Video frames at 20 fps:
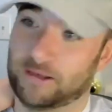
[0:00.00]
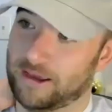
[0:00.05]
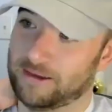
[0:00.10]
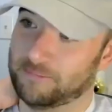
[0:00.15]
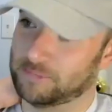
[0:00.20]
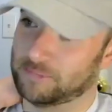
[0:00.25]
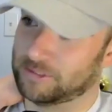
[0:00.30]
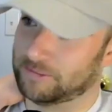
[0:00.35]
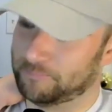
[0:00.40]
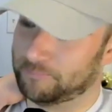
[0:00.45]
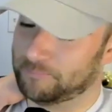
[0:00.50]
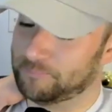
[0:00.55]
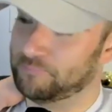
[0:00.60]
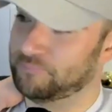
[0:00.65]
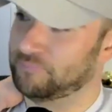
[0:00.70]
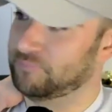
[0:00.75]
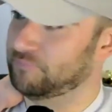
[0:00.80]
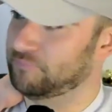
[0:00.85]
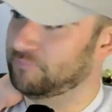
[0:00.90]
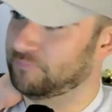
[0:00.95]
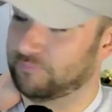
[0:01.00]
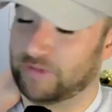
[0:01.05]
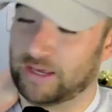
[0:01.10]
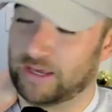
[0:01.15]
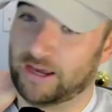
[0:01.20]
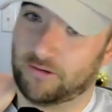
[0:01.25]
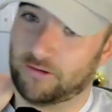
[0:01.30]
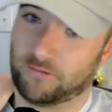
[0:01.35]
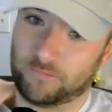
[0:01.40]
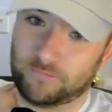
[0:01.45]
area. So
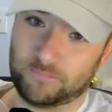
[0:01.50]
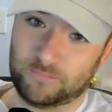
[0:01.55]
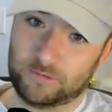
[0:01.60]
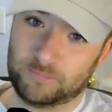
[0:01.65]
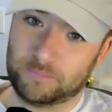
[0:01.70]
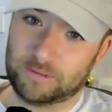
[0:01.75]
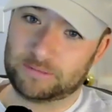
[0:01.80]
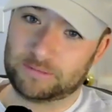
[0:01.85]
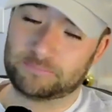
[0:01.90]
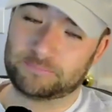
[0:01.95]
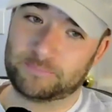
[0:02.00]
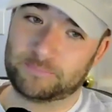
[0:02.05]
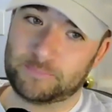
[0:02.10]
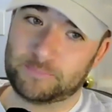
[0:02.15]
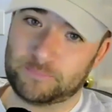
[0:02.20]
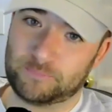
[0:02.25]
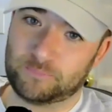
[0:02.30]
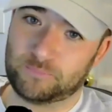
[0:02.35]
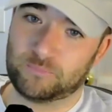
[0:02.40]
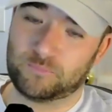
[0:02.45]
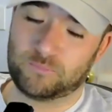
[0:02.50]
I would love to see that come